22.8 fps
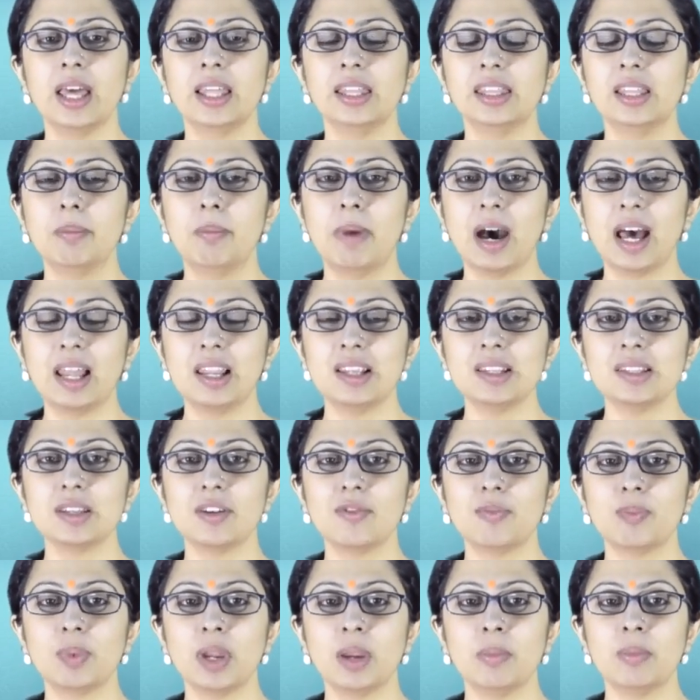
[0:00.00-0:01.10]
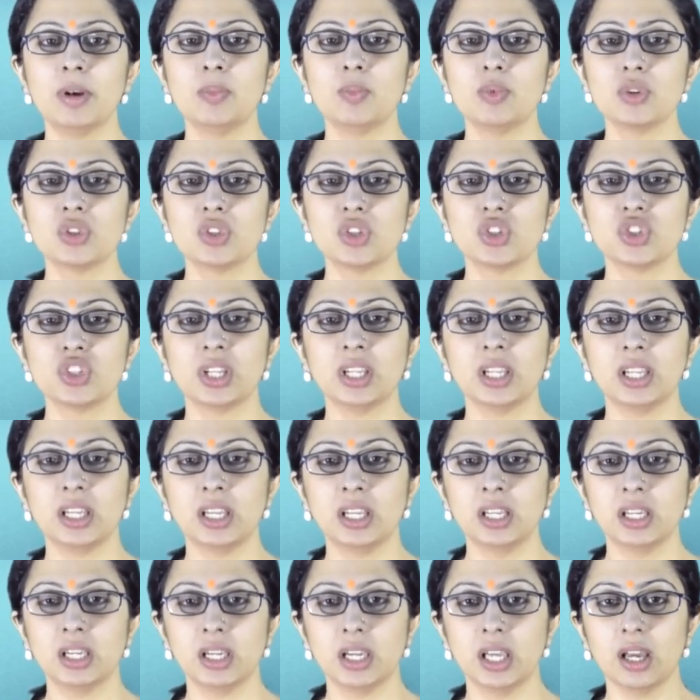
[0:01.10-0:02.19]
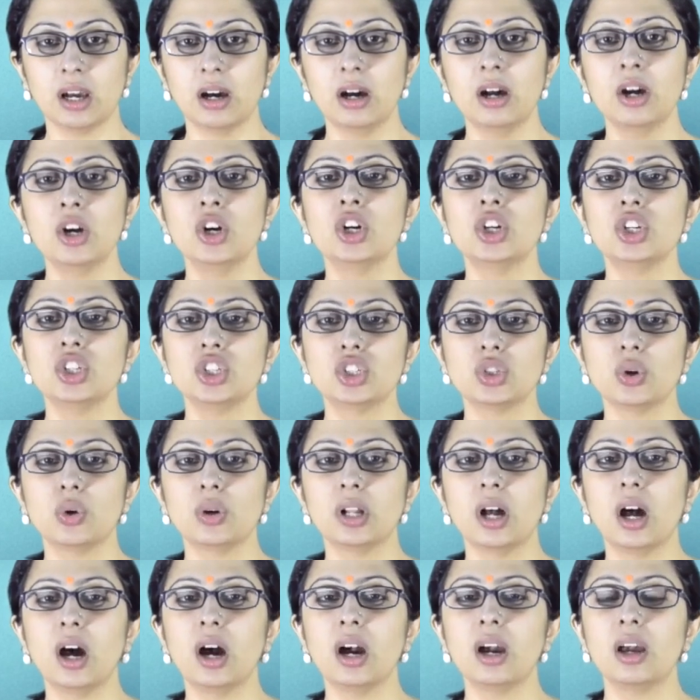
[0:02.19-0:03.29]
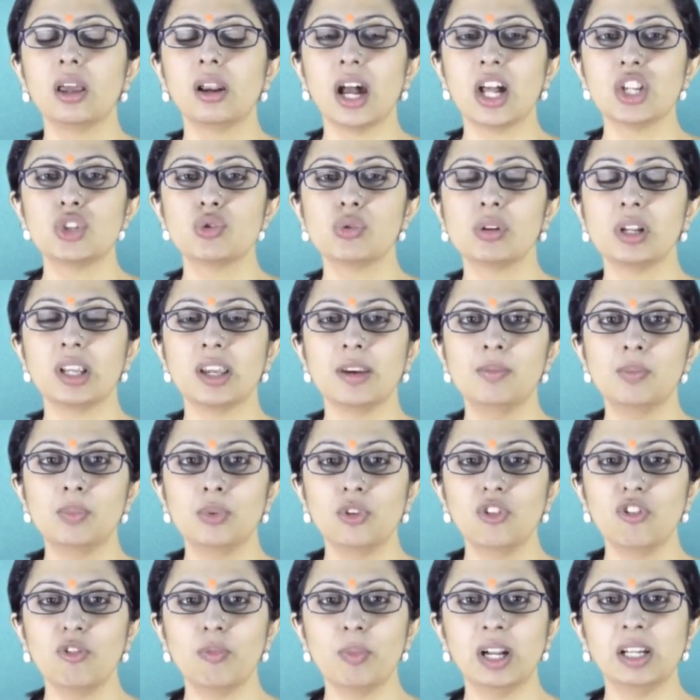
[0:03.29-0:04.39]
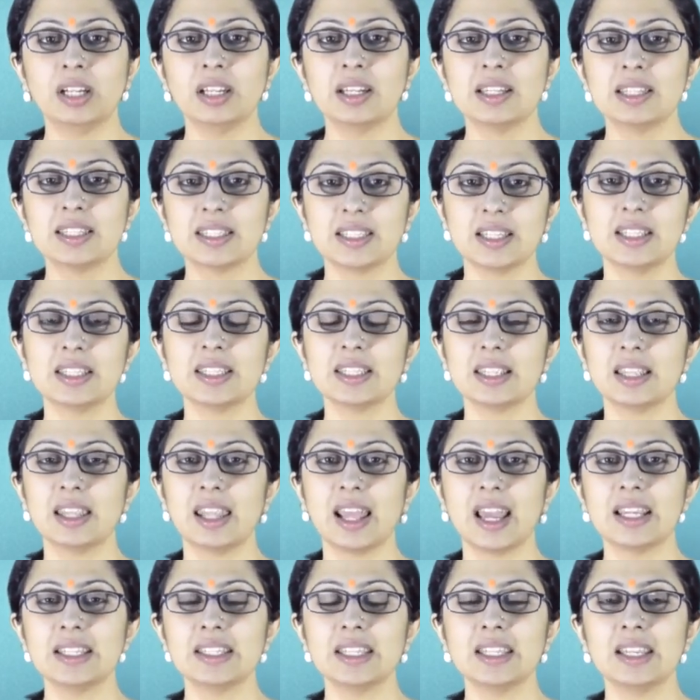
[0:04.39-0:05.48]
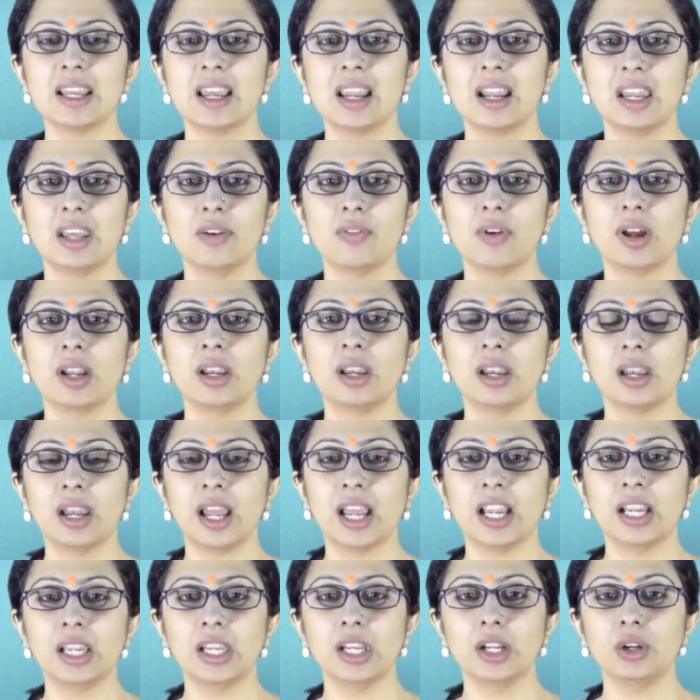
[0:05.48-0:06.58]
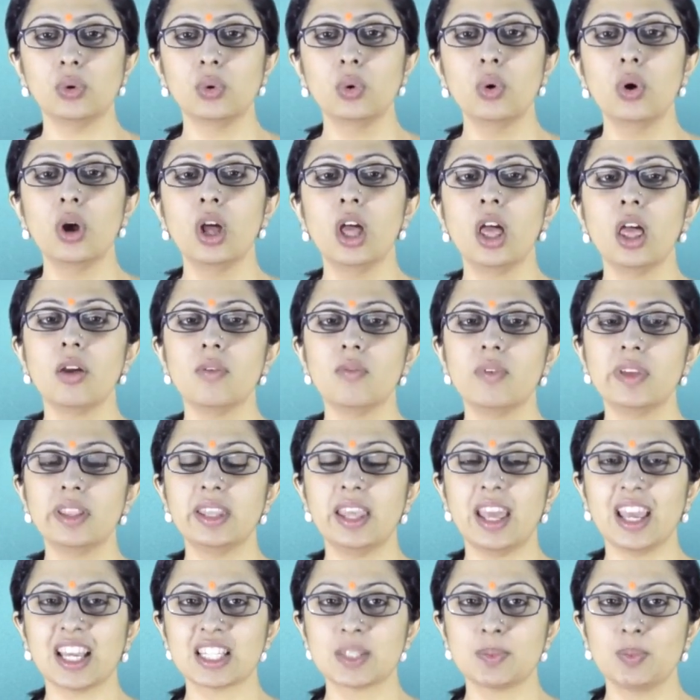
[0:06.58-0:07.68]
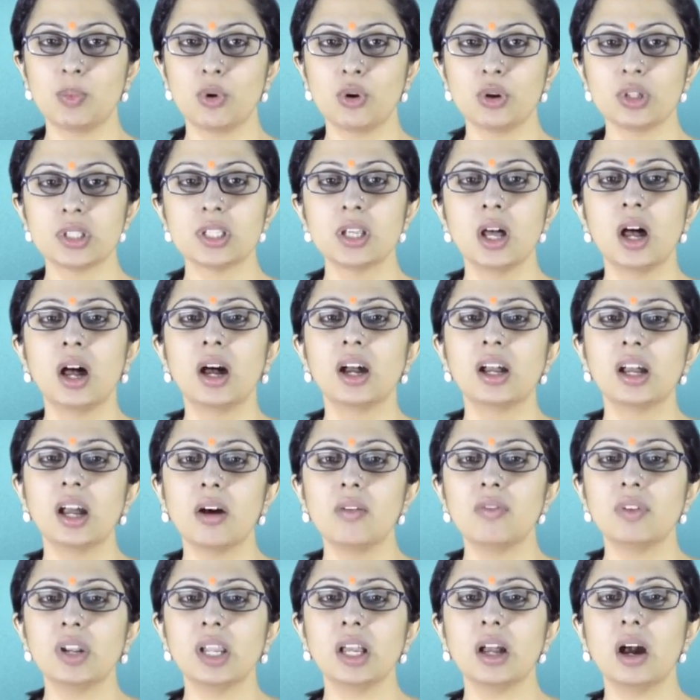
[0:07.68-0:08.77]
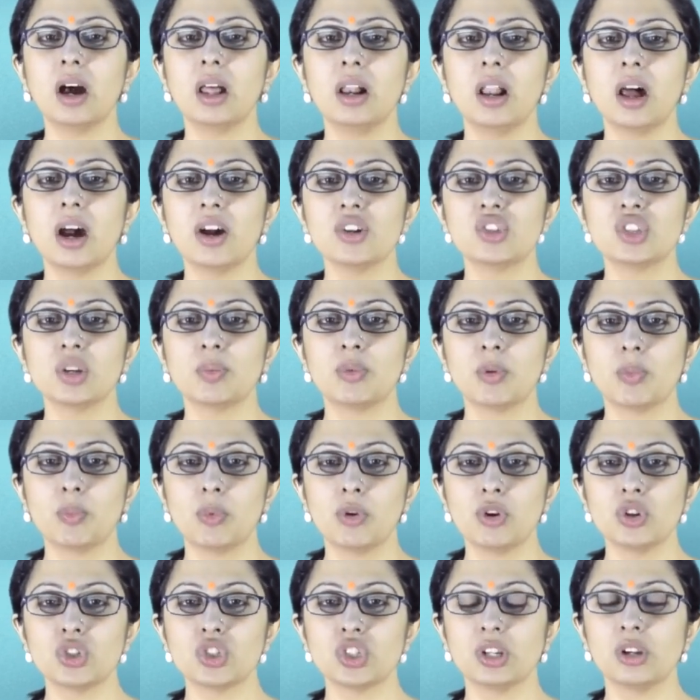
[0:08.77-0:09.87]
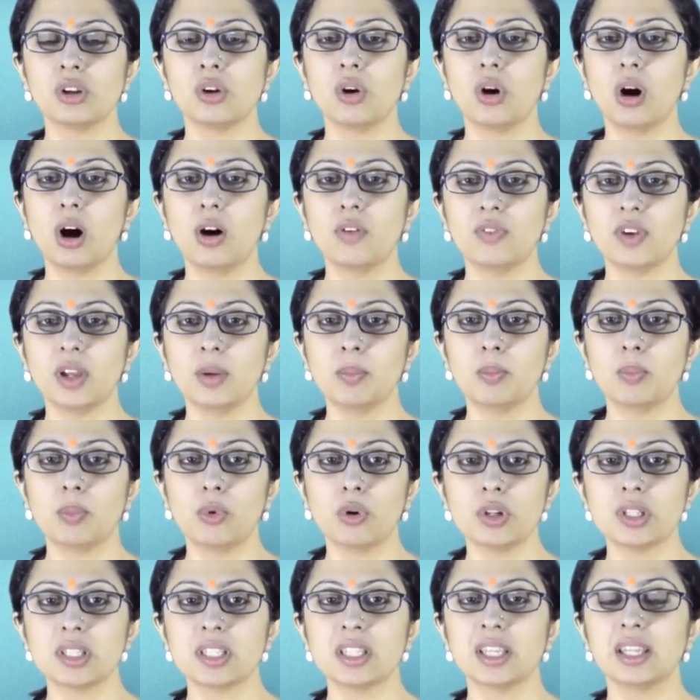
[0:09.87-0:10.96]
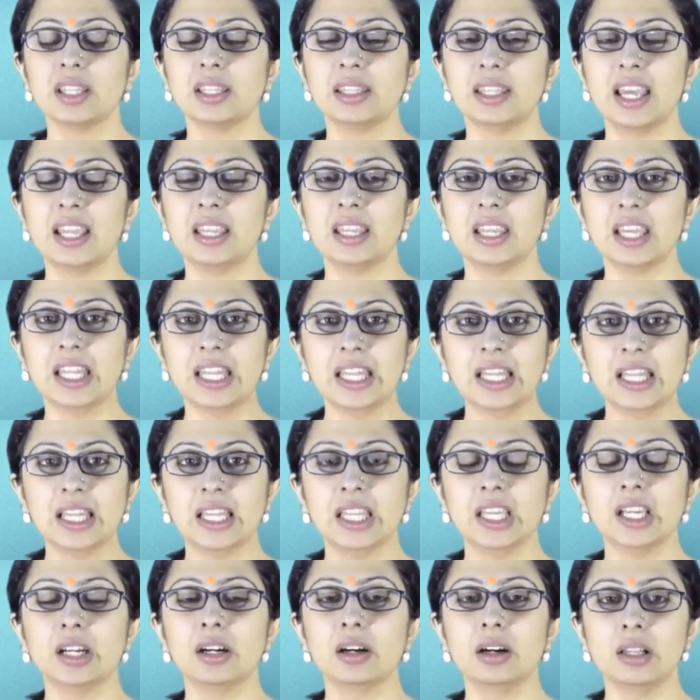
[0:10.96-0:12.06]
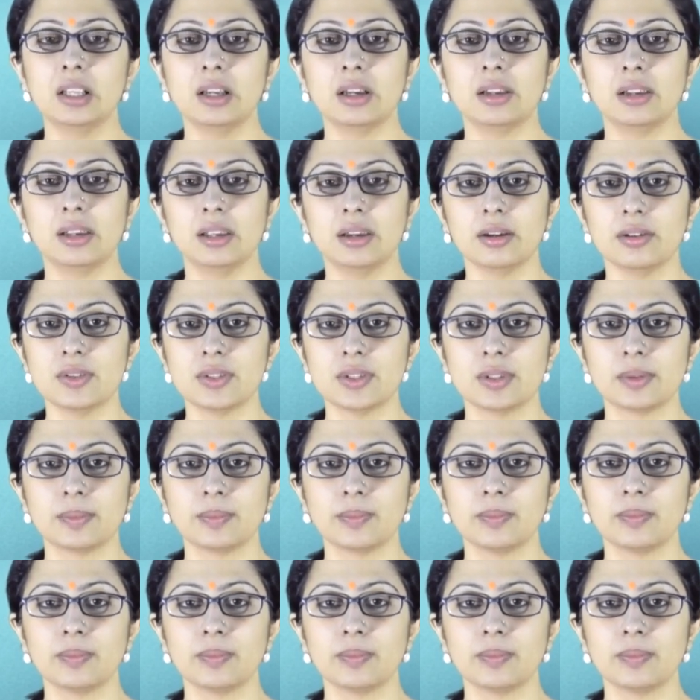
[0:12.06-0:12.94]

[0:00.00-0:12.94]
The balance of payment position in India showed a gradual improvement since 1991-92, with exports covering a larger proportion of imports than in the earlier years.